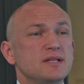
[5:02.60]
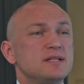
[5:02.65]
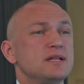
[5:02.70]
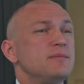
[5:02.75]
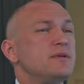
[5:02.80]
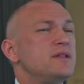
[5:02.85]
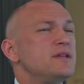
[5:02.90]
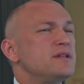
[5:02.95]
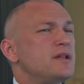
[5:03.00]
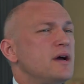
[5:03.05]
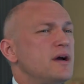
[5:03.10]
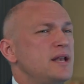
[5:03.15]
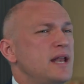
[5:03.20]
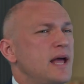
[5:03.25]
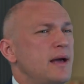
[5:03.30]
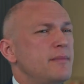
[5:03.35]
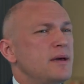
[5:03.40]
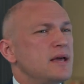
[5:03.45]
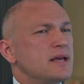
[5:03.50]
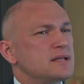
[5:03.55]
Some of the
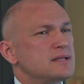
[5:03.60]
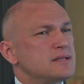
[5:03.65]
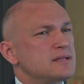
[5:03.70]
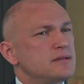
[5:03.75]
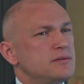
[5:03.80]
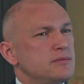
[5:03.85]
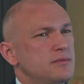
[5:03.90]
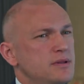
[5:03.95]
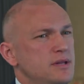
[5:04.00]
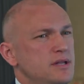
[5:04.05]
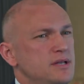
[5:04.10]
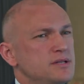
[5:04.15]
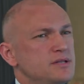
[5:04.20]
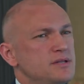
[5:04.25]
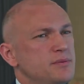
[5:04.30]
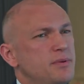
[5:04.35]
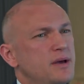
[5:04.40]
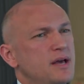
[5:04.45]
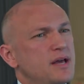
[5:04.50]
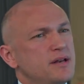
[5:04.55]
dynamics within
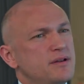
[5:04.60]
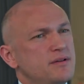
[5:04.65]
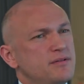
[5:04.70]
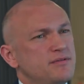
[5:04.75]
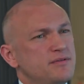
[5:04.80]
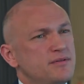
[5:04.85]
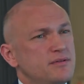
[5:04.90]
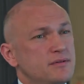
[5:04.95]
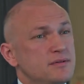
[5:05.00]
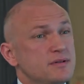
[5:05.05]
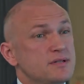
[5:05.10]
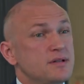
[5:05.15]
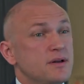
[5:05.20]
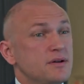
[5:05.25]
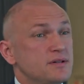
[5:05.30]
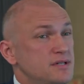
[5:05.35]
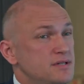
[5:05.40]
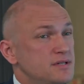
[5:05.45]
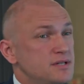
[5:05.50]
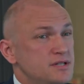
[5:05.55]
Japan have
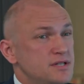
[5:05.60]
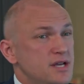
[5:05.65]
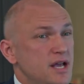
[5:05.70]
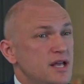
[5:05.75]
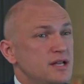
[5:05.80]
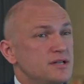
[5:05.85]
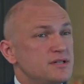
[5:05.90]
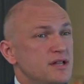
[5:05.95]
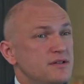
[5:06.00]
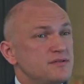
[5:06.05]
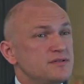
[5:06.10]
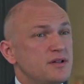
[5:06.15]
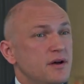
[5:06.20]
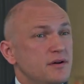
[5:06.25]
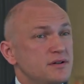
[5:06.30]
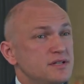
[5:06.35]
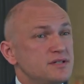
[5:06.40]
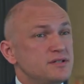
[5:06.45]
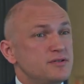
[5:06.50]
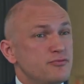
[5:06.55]
started to change. They've
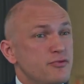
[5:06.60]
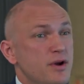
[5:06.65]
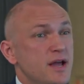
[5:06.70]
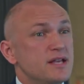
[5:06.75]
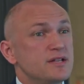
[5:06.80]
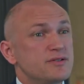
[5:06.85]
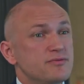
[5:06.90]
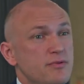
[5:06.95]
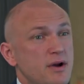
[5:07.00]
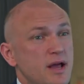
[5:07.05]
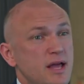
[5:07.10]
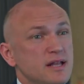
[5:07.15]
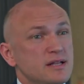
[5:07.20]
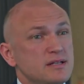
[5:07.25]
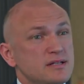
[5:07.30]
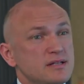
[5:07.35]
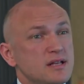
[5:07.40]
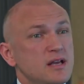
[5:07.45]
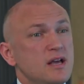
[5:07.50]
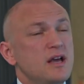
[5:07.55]
started to raise
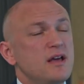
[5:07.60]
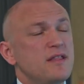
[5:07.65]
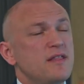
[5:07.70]
rates.